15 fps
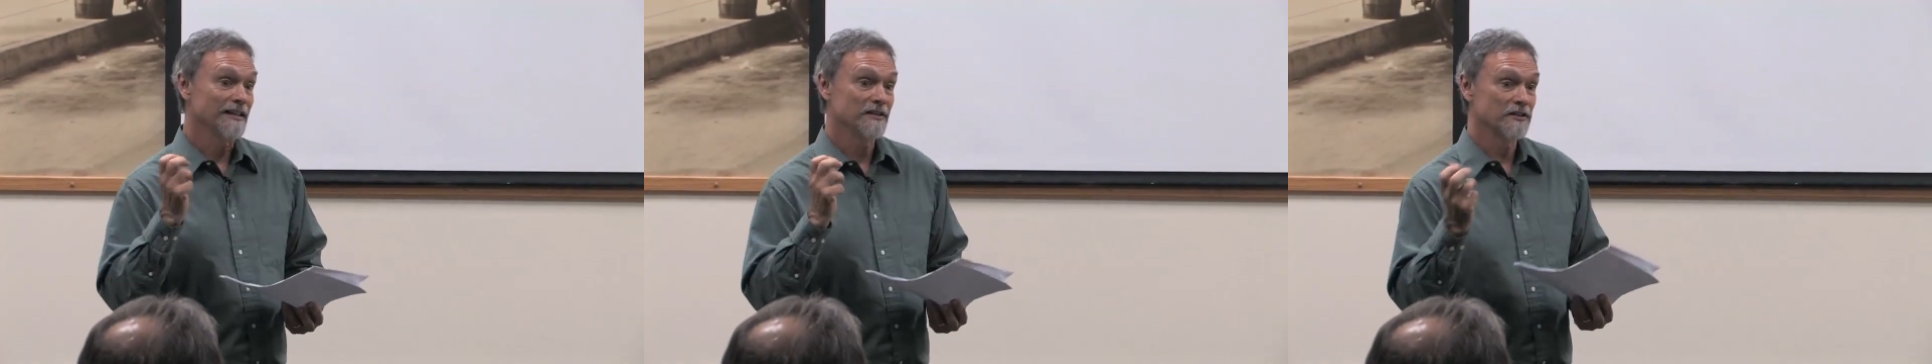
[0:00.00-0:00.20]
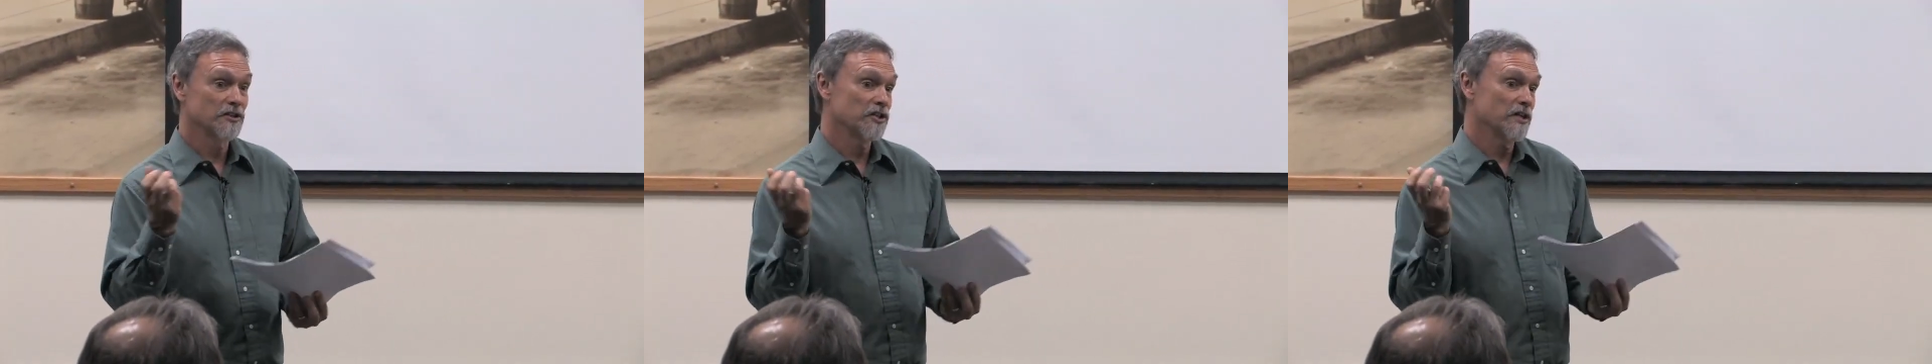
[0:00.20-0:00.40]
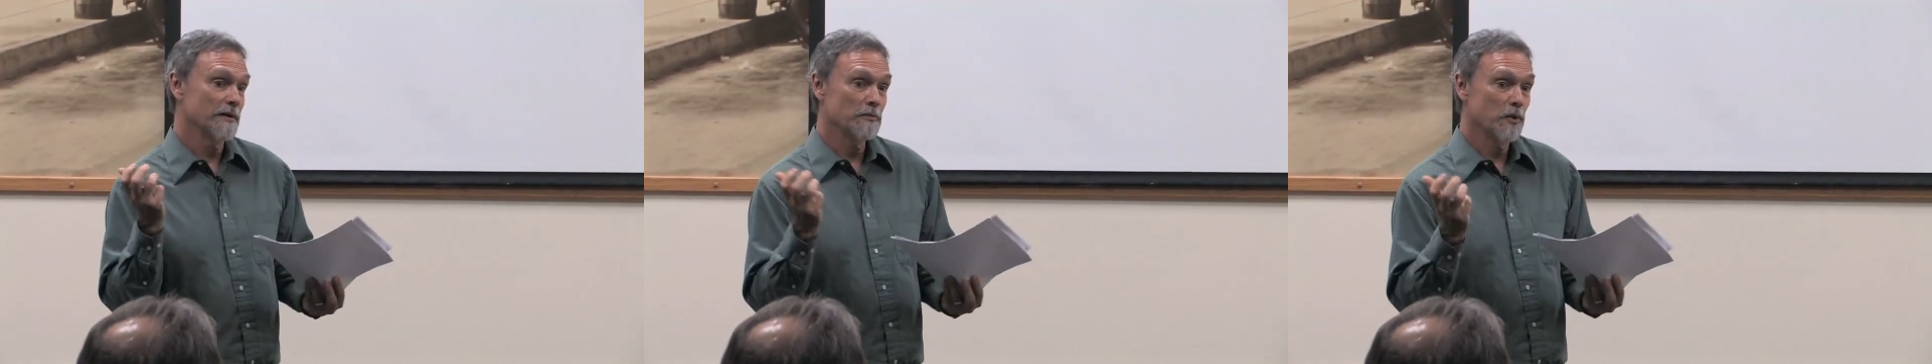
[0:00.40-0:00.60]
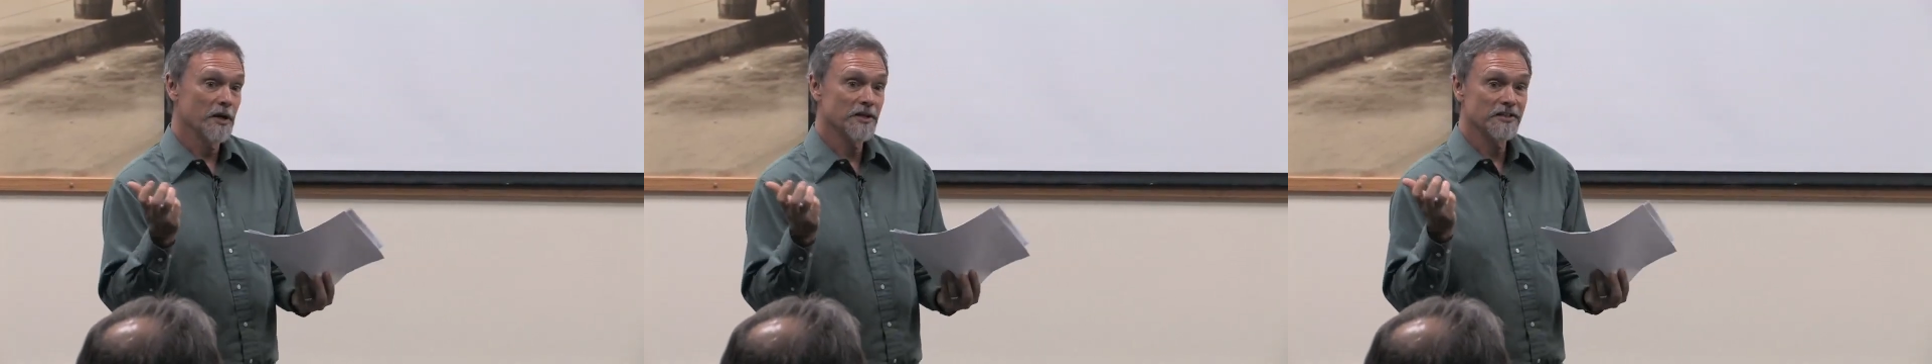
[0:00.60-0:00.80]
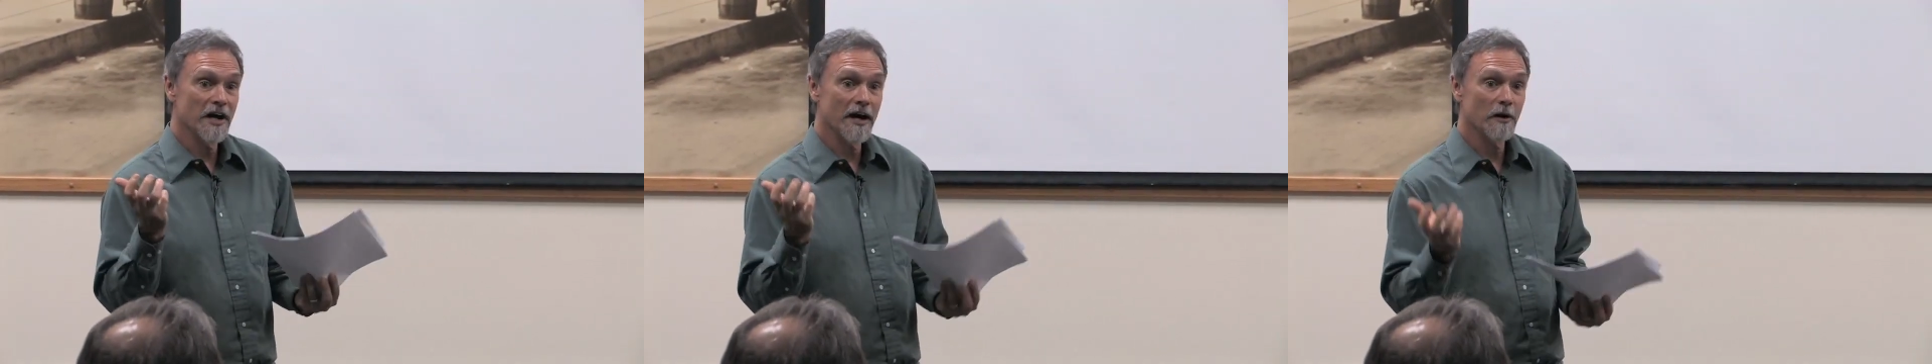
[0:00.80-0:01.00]
the shame boy
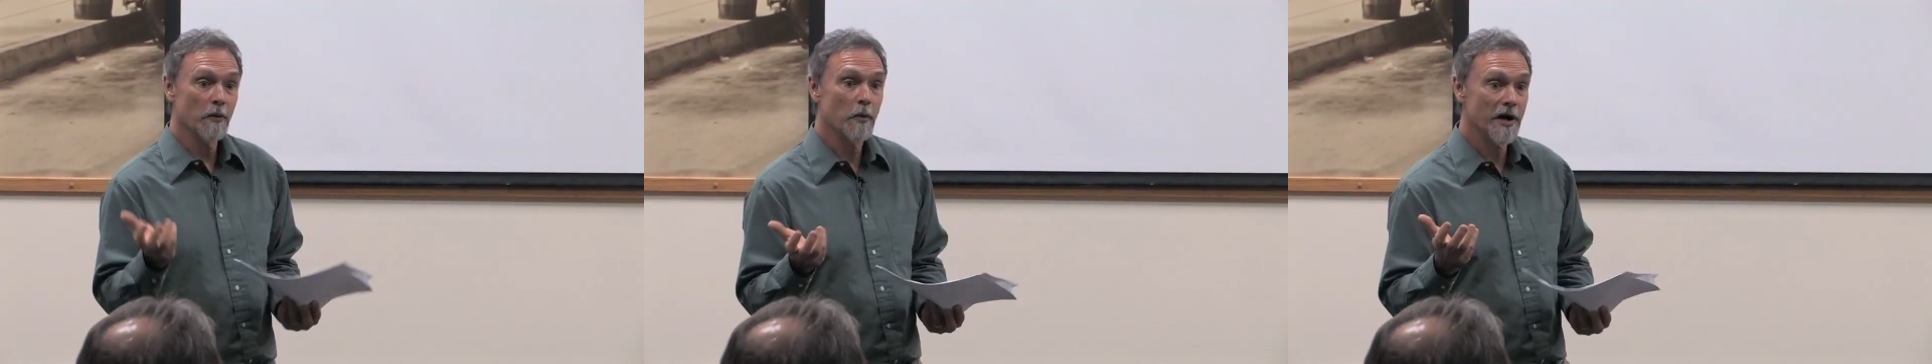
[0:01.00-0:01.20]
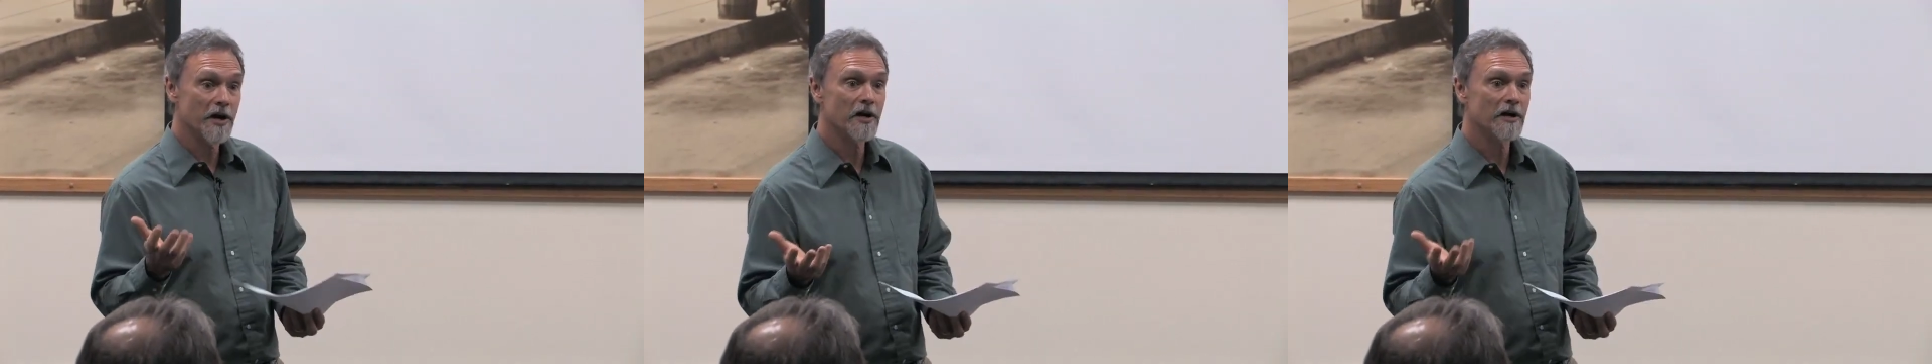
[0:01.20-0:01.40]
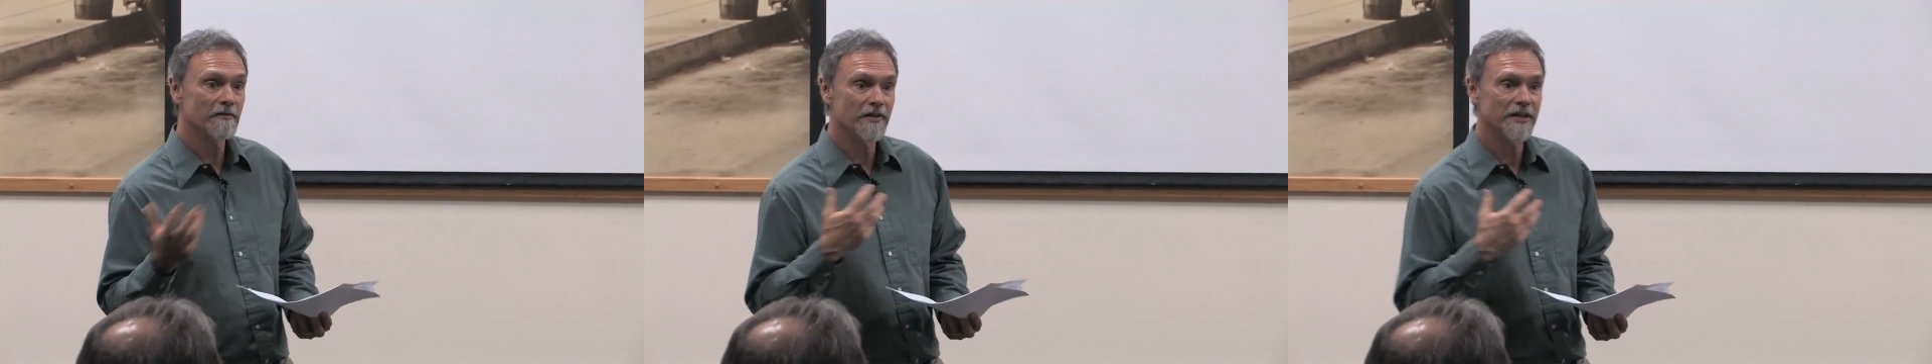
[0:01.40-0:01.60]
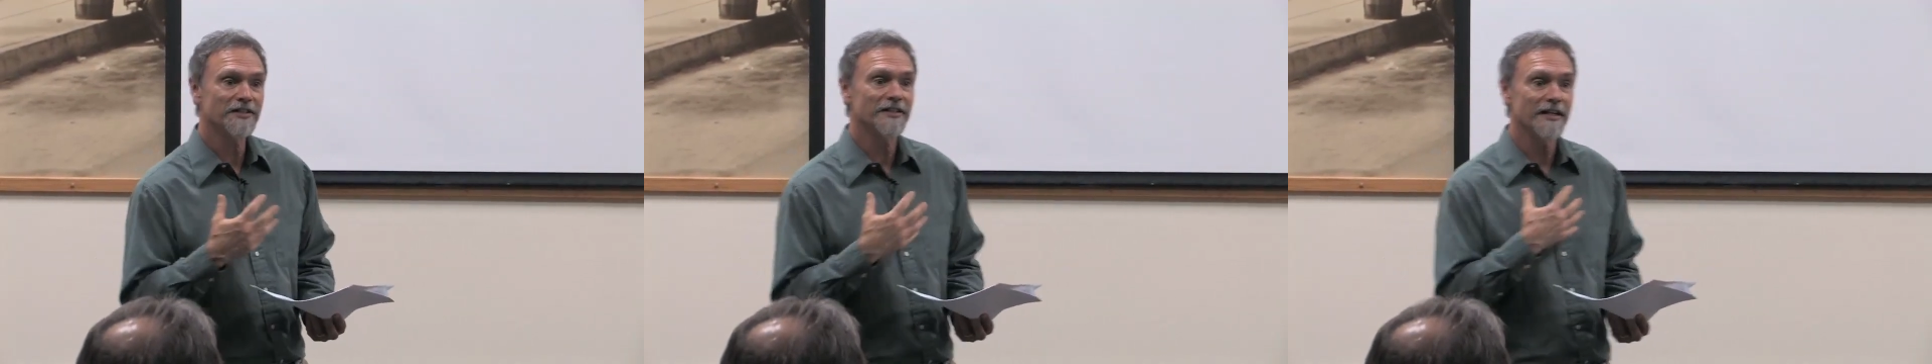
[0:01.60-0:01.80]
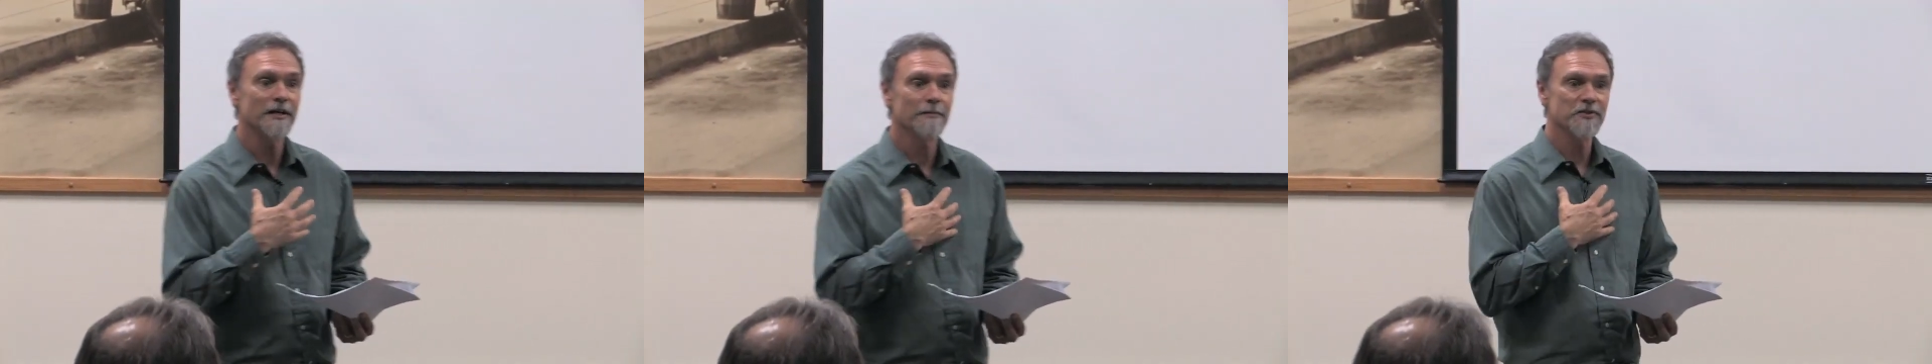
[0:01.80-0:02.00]
is not aware of that's
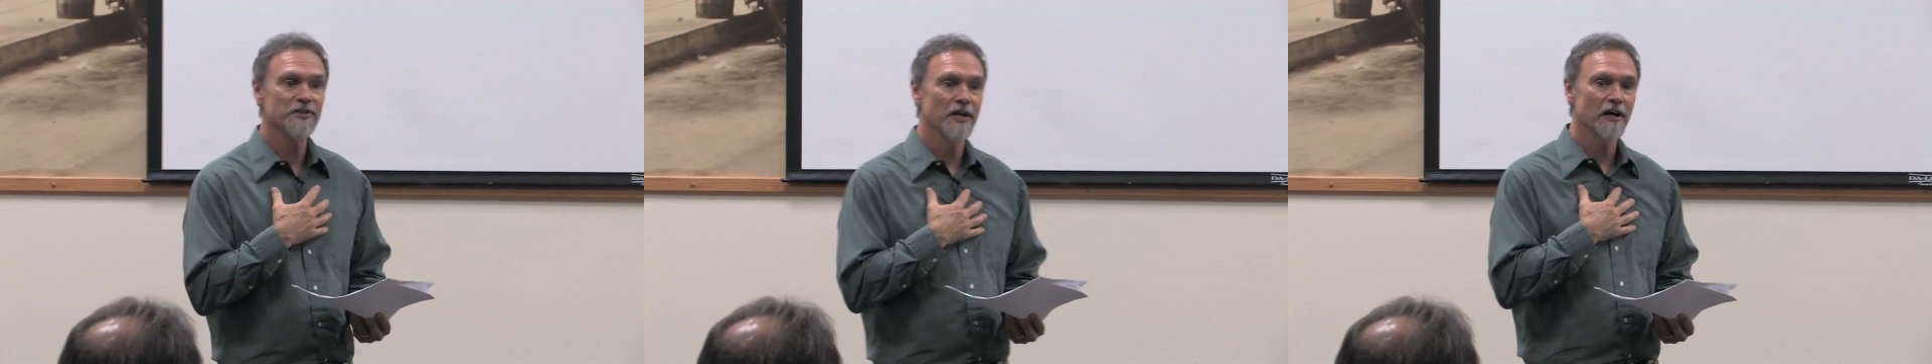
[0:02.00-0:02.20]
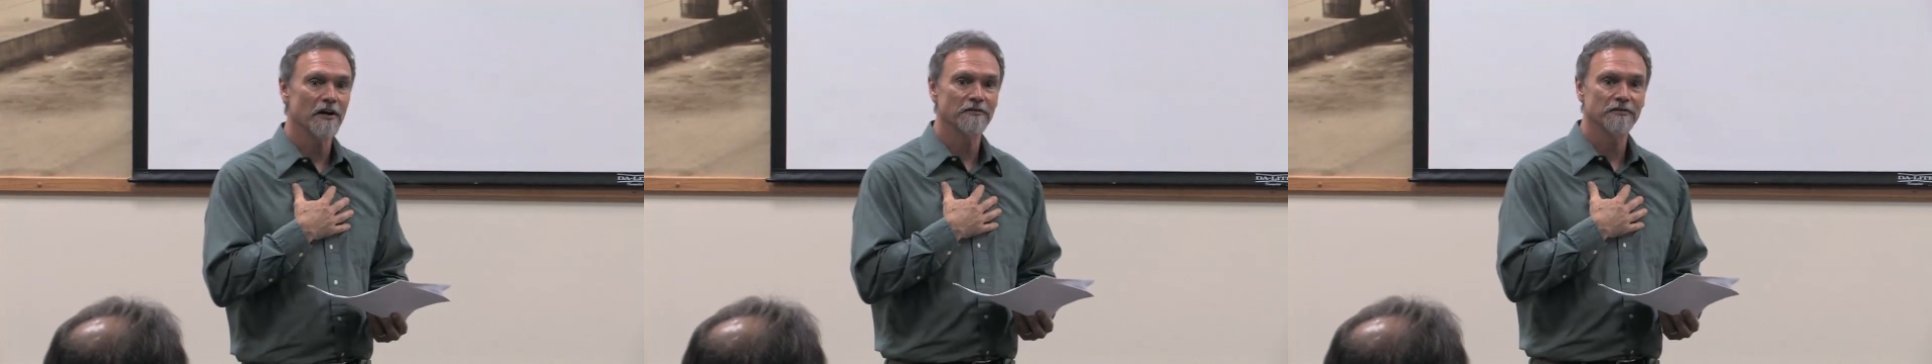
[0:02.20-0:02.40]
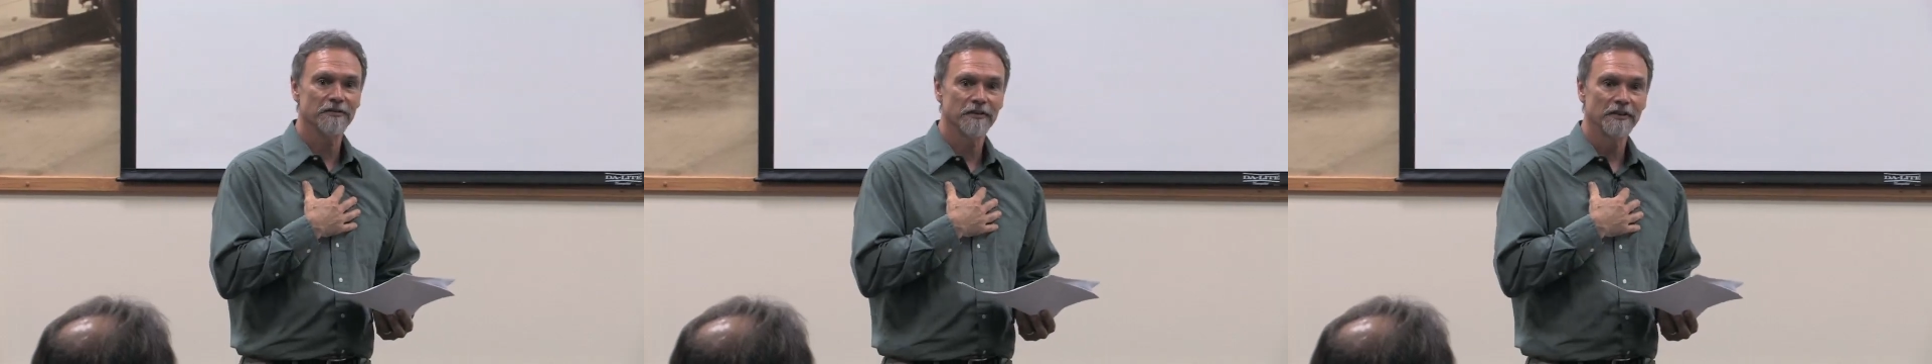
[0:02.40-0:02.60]
in himself,